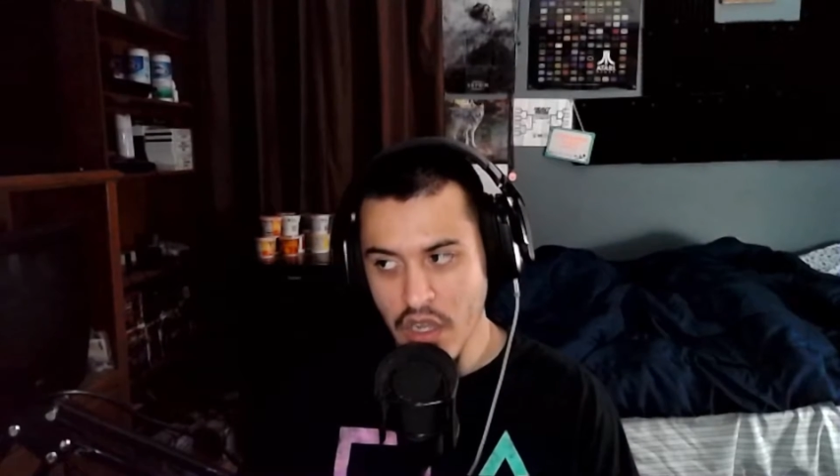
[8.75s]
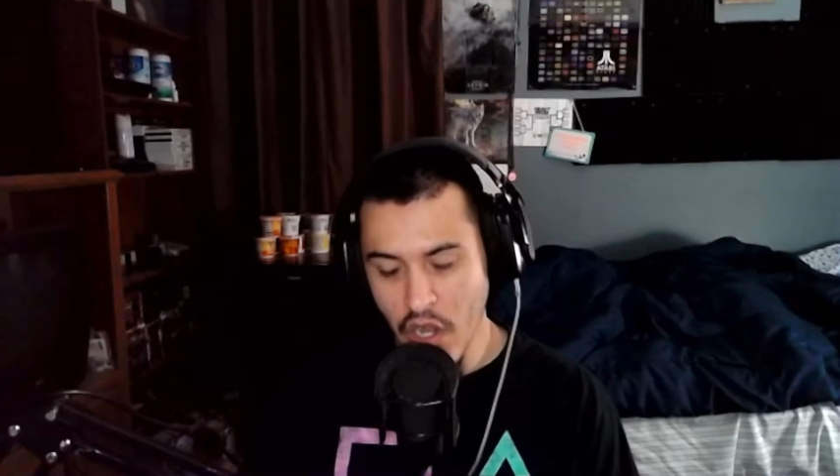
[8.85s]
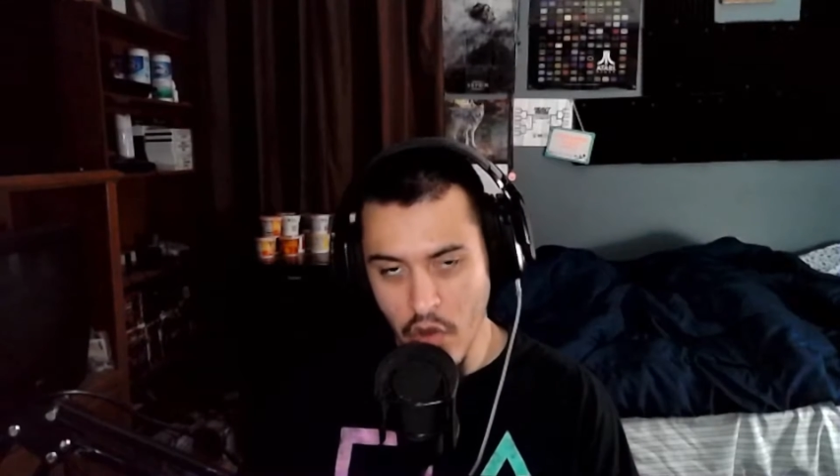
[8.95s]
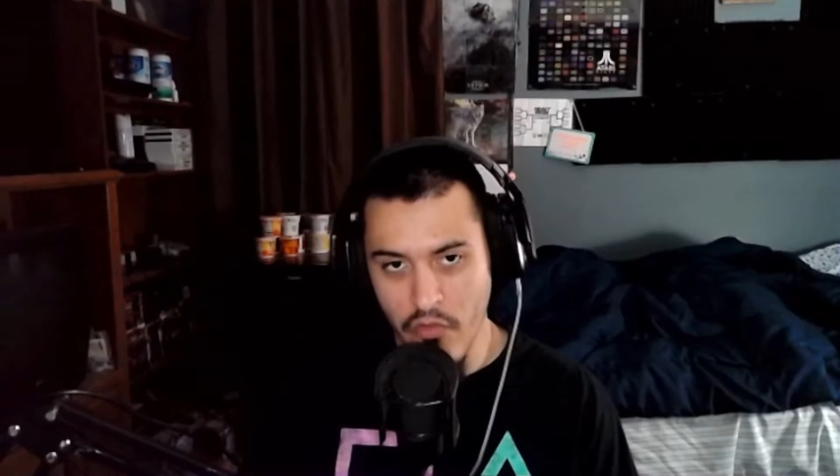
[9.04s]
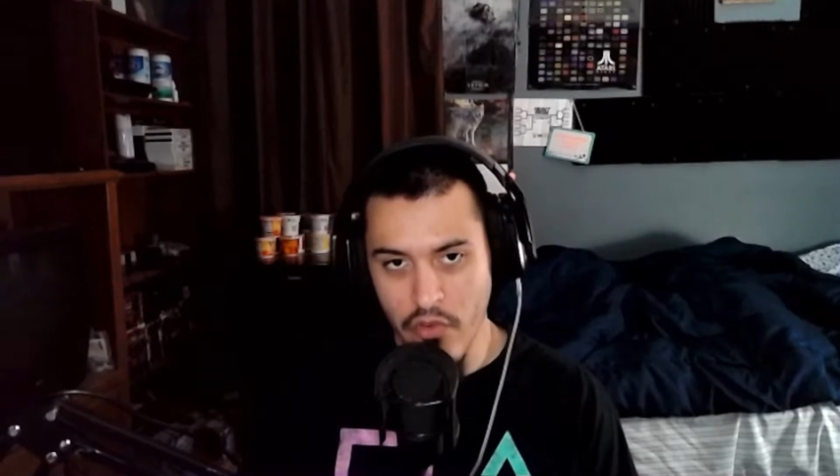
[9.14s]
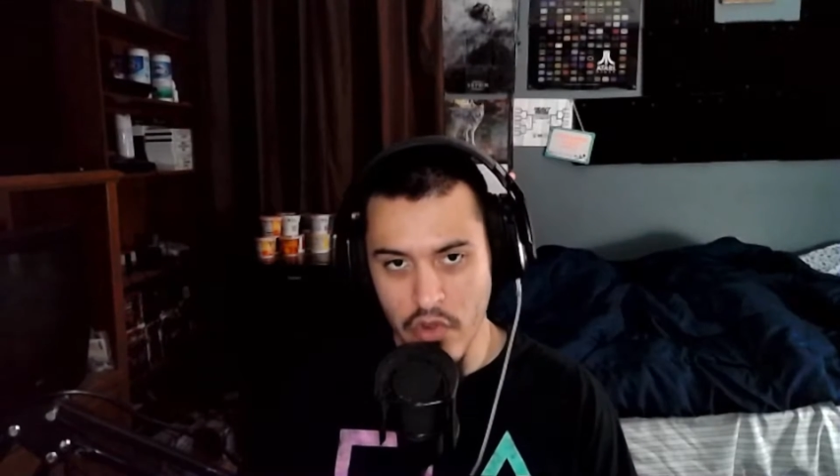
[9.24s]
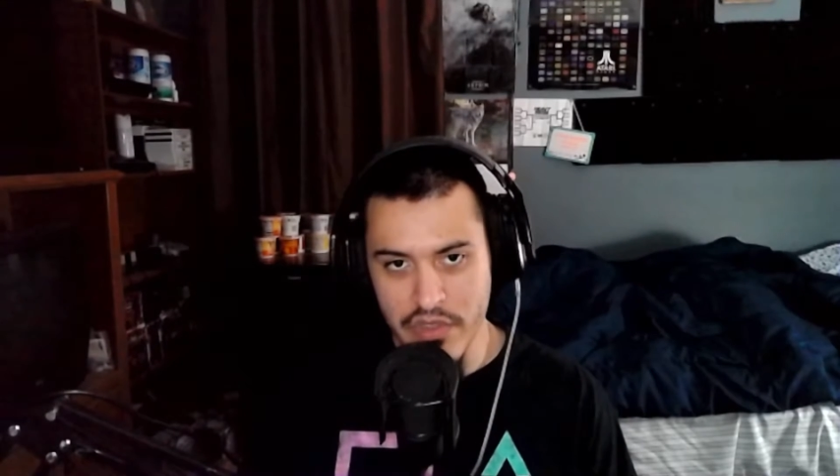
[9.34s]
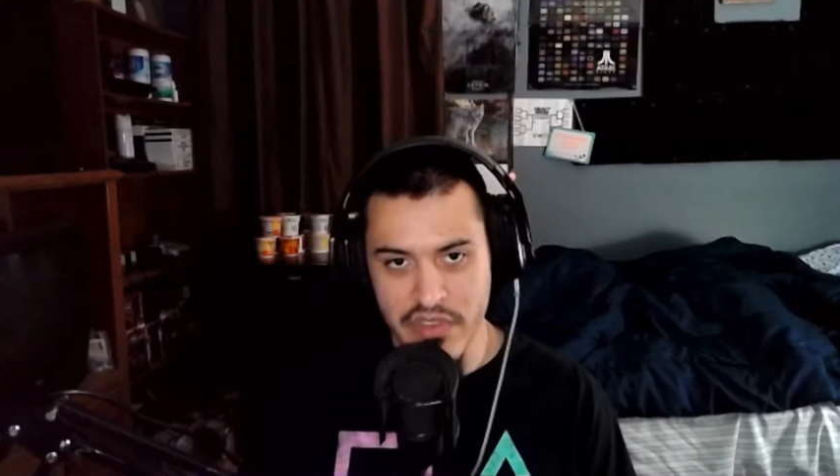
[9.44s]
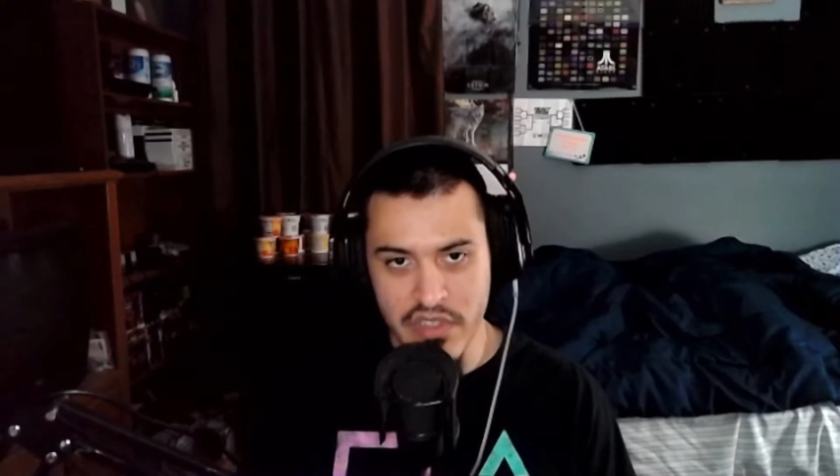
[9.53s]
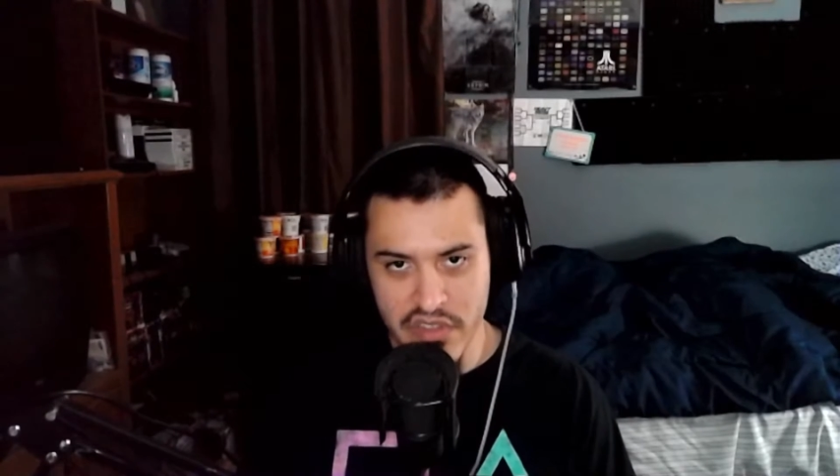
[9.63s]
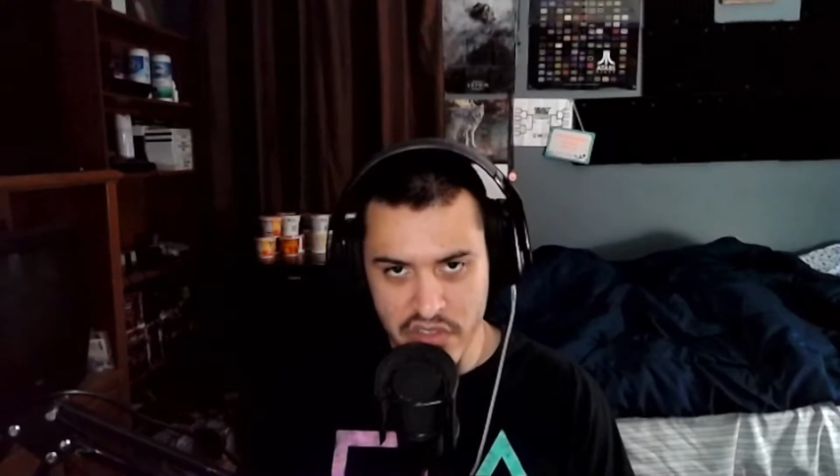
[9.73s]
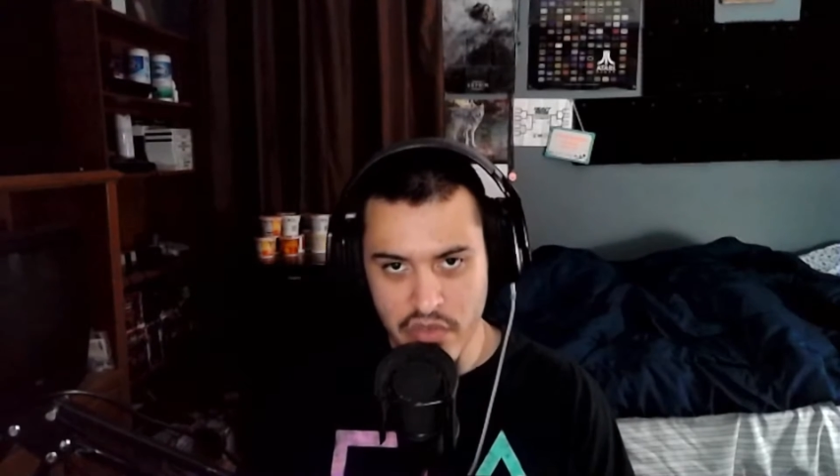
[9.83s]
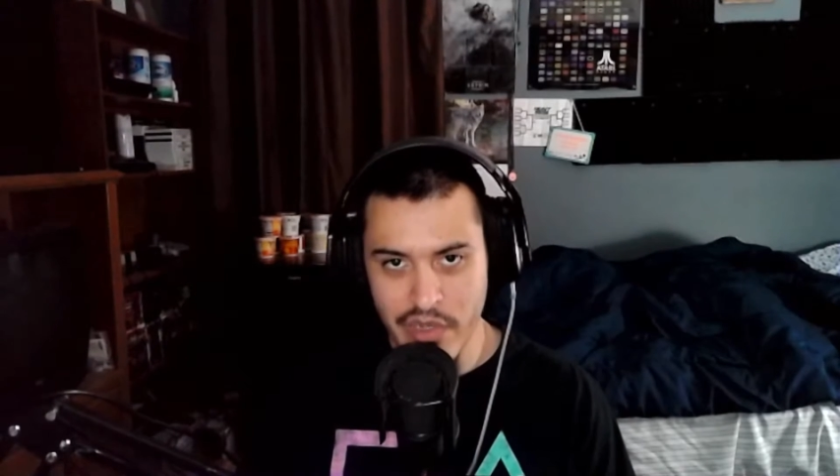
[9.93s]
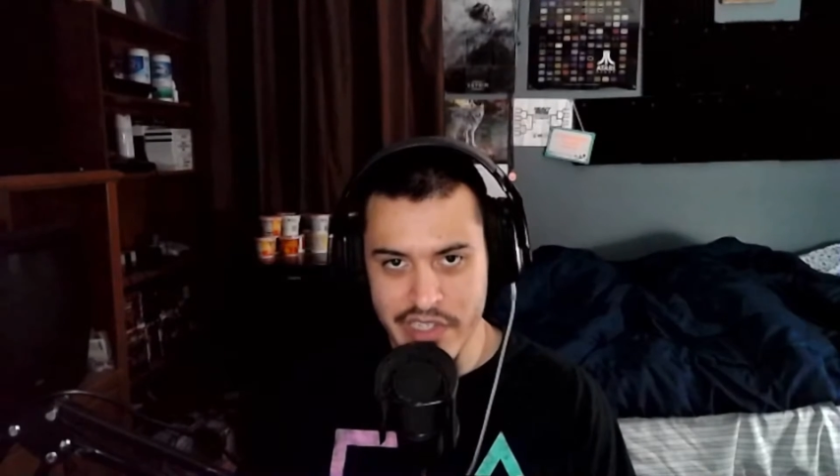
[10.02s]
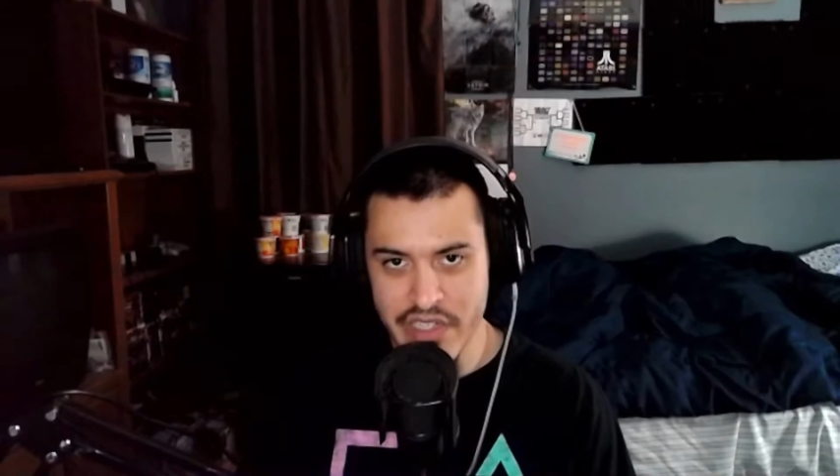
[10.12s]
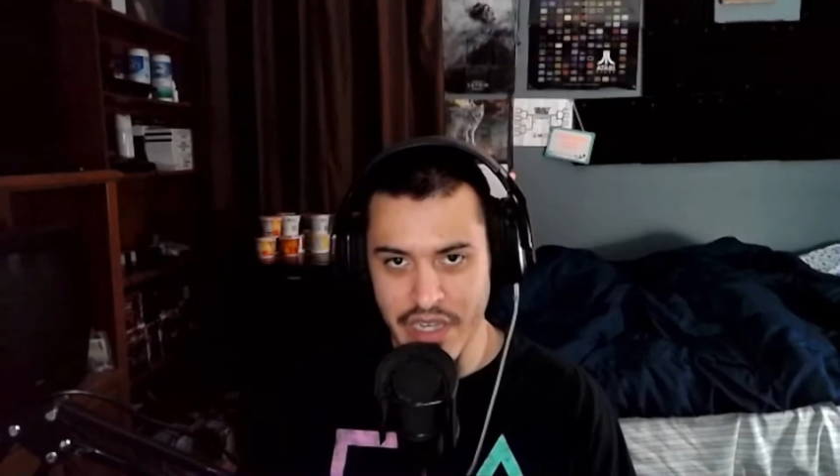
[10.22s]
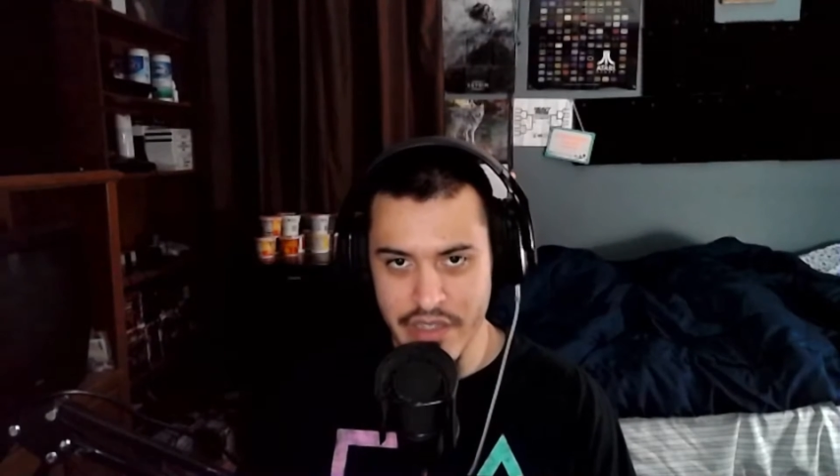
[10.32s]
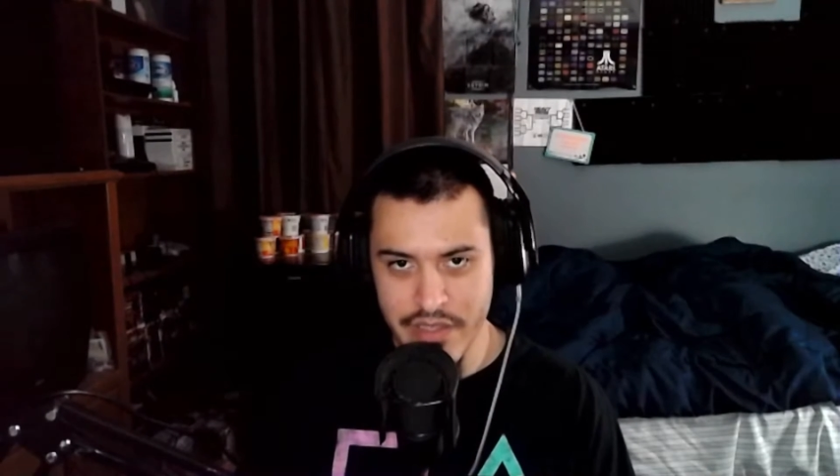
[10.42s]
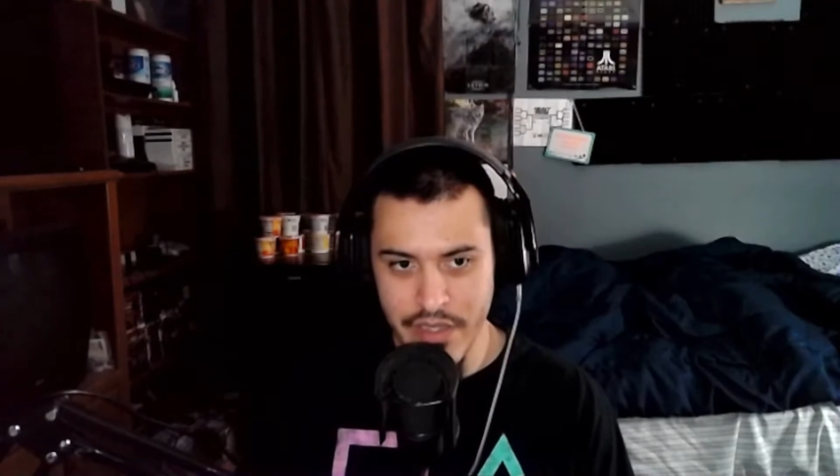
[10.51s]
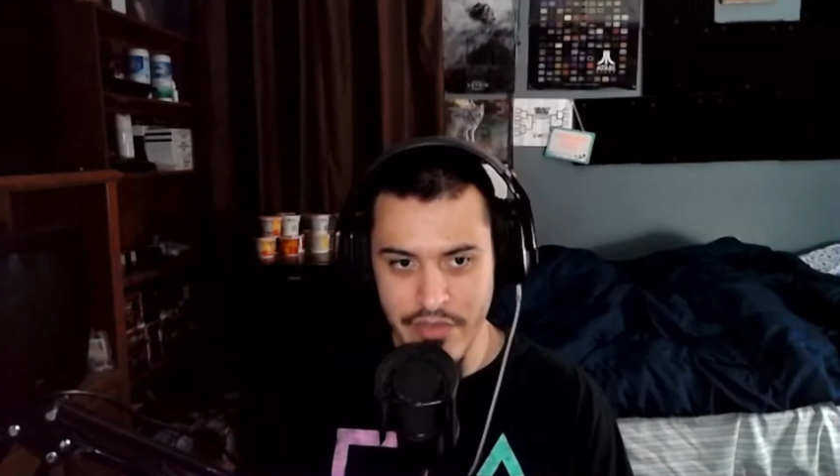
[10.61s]
over to
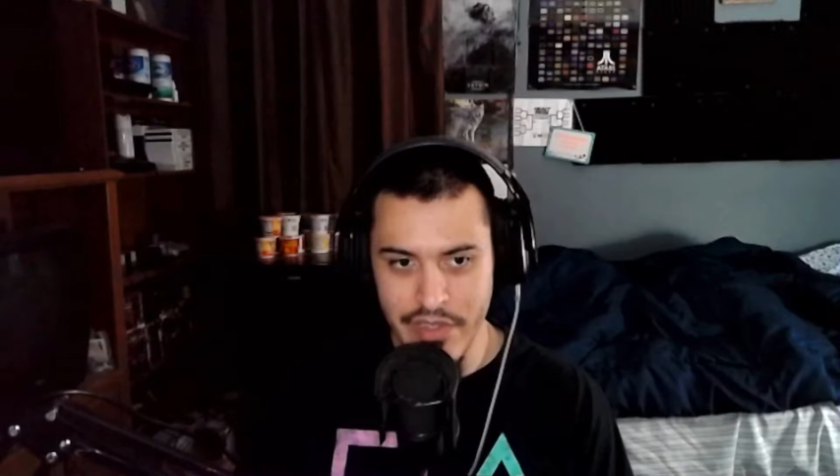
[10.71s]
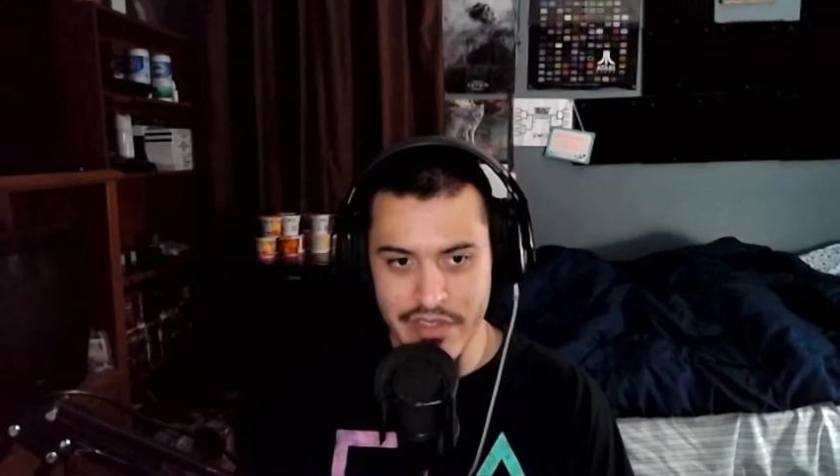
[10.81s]
twitch.tv